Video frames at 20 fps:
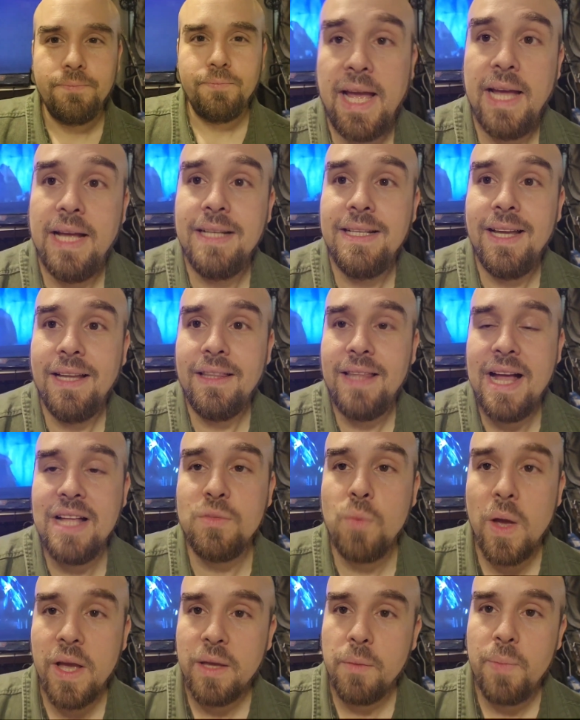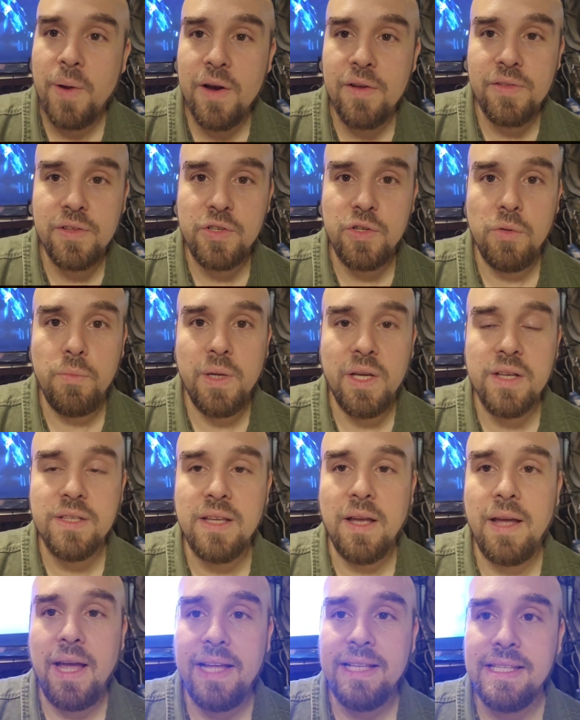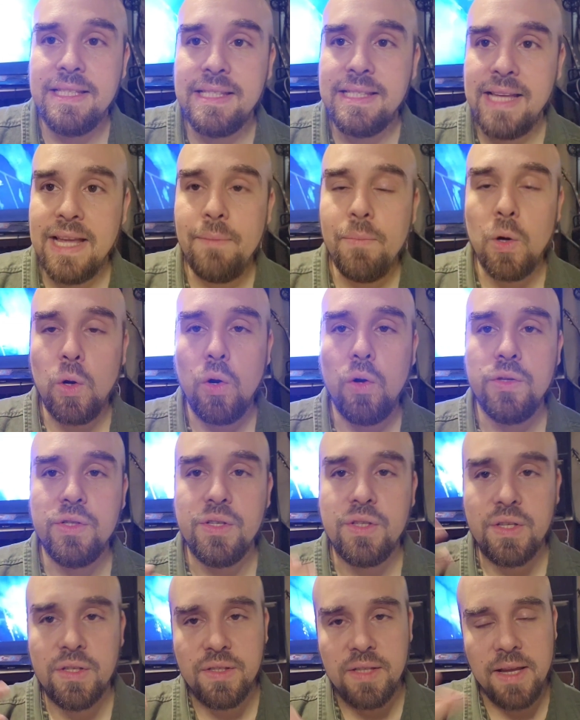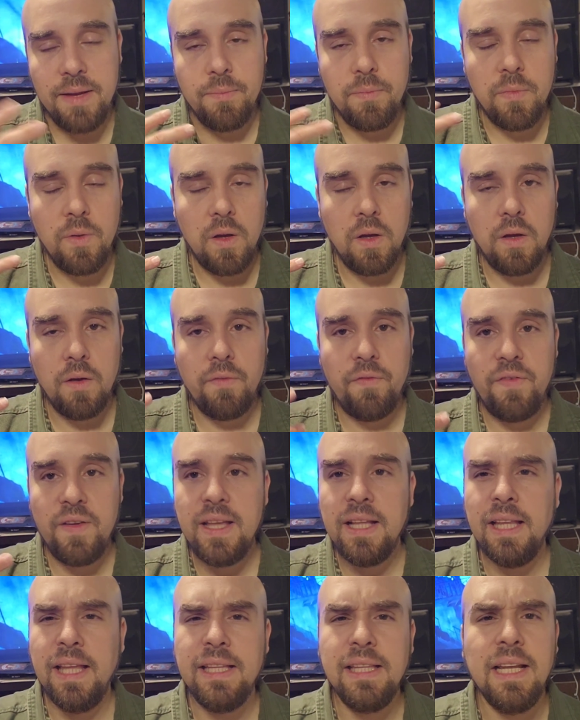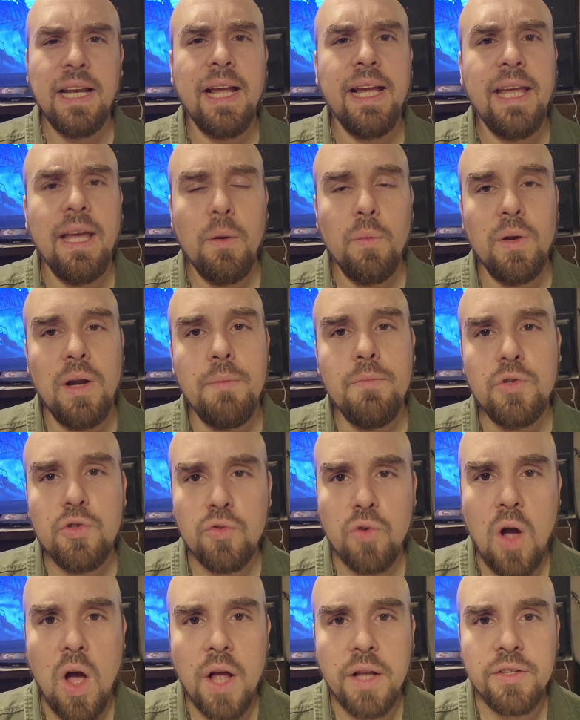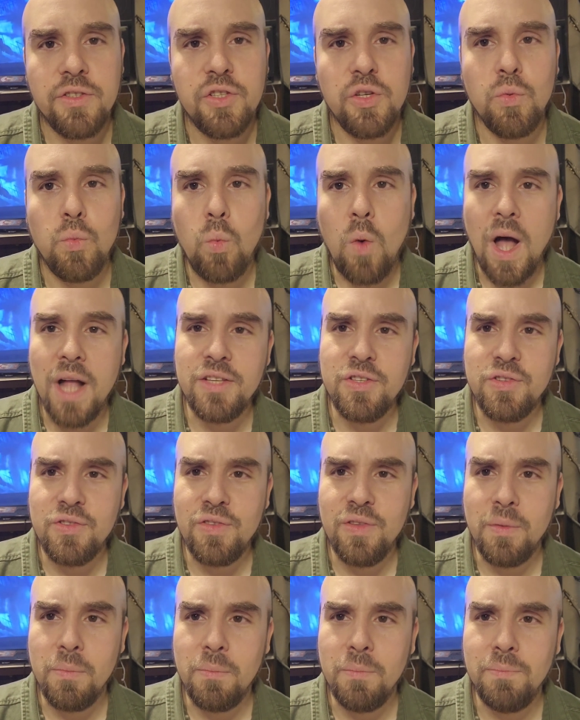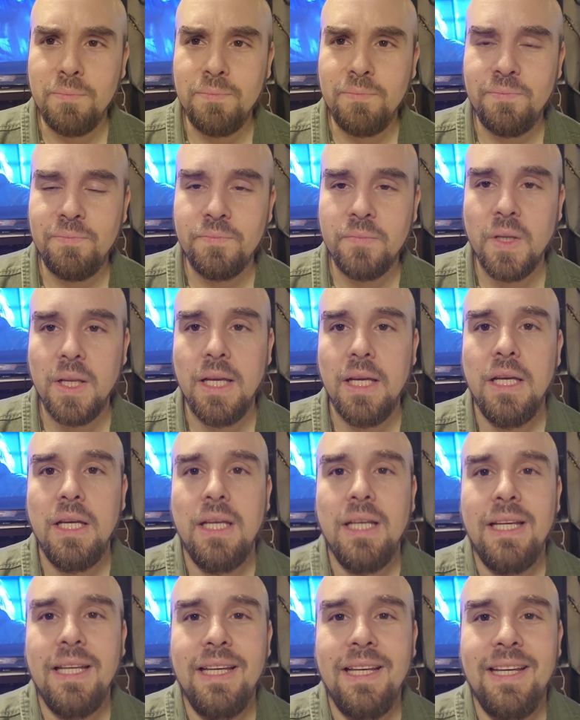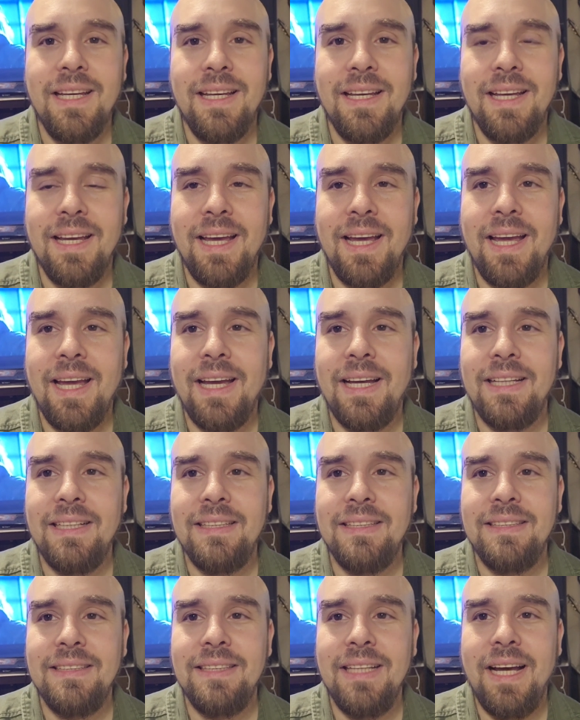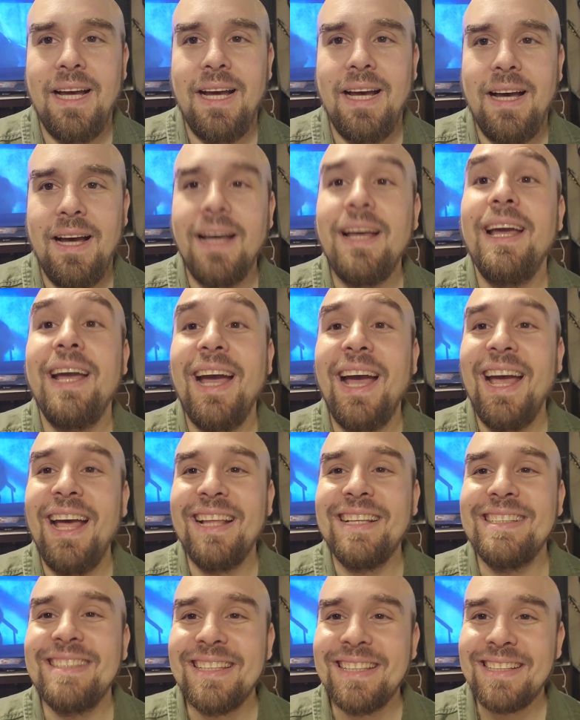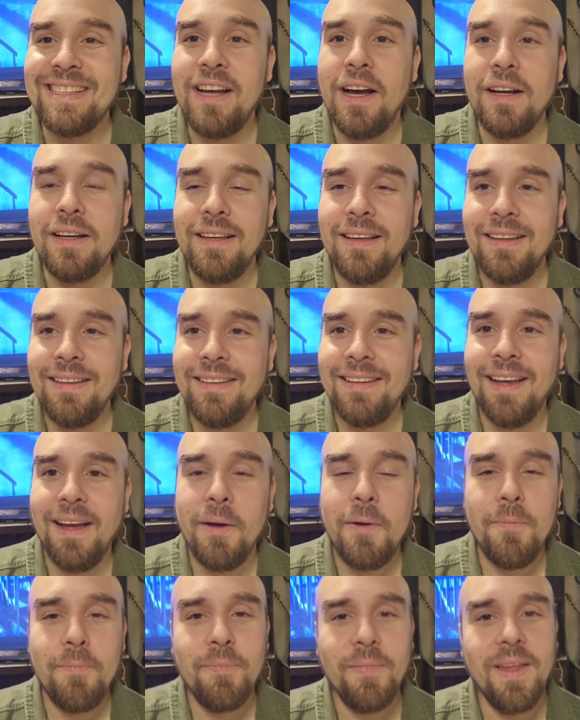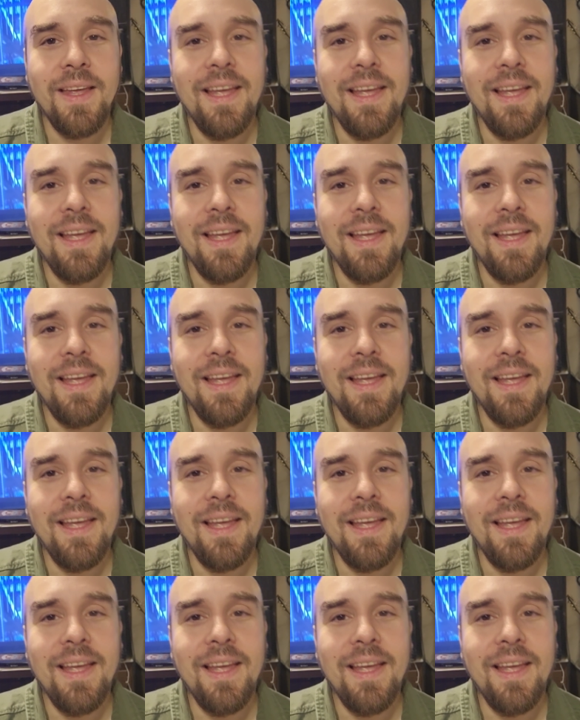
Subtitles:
And that's why I compare the two, because it's the same urge, it's the same feeling that I get when I'm drawn to watch them. And it has the tongue, yeah.